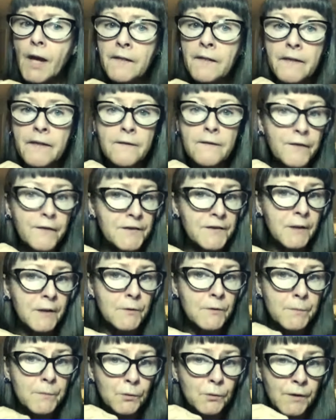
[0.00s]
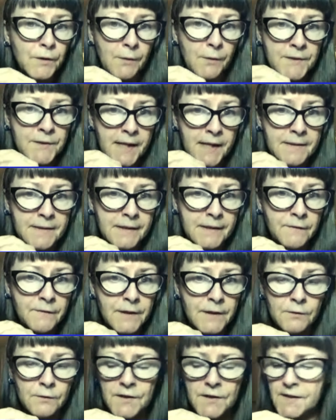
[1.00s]
And the funding was pulled. That was Ed
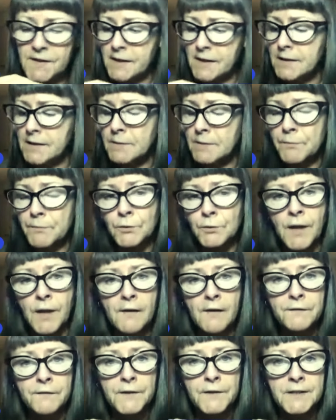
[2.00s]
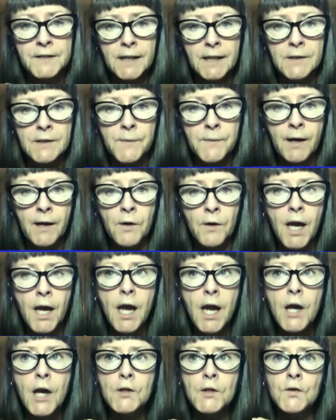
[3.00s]
Davey who decided to pull that funding as well.
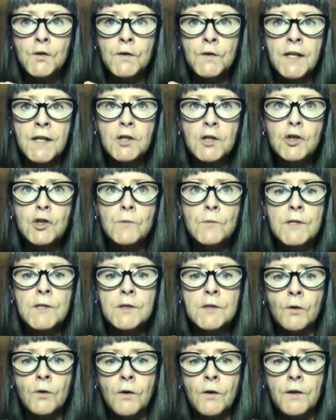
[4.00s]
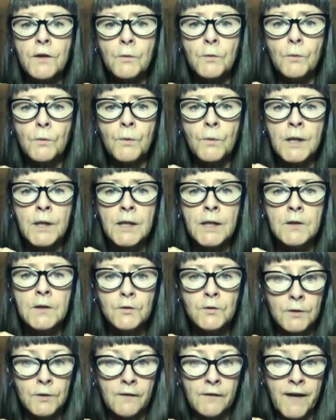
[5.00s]
So the issue is not that we
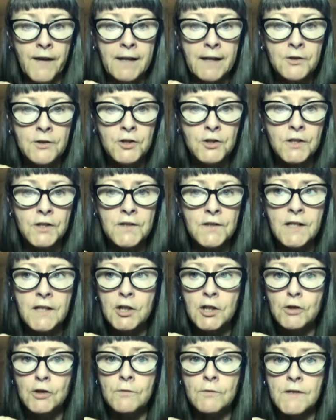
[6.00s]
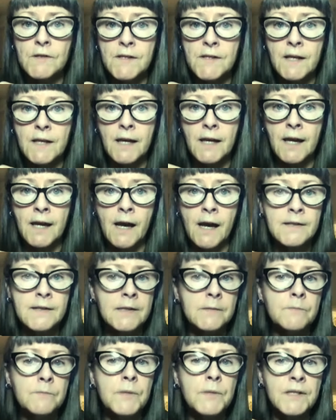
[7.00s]
don't have energy. The issue is that it
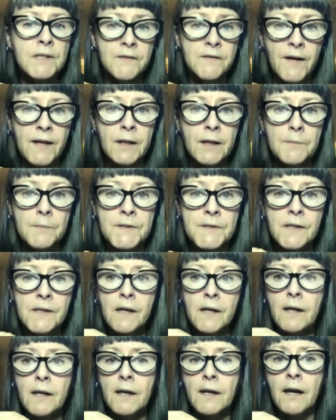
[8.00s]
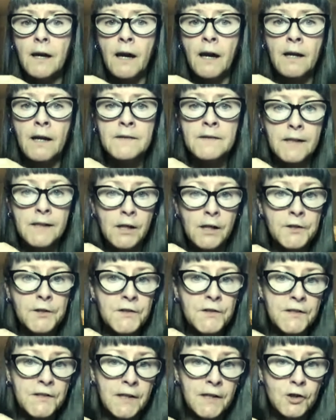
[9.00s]
hasn't been developed. And the
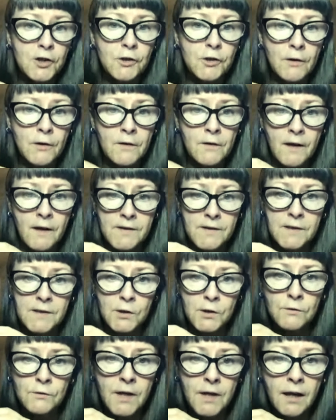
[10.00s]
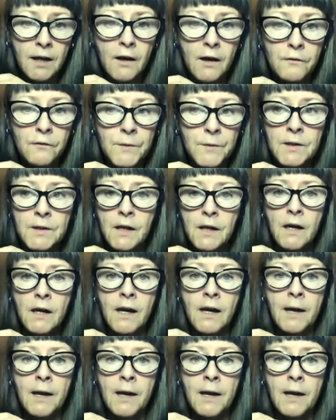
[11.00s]
currency issuer, that's the UK government,